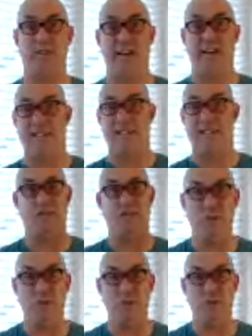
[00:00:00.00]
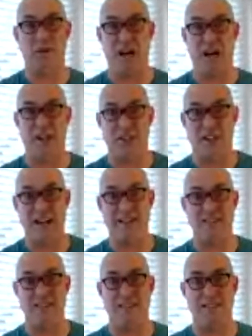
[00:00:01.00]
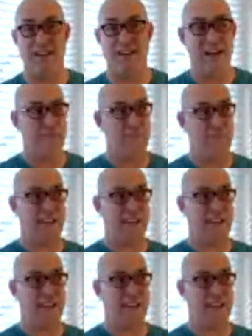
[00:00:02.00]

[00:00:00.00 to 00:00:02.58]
because these are students that go to college classes.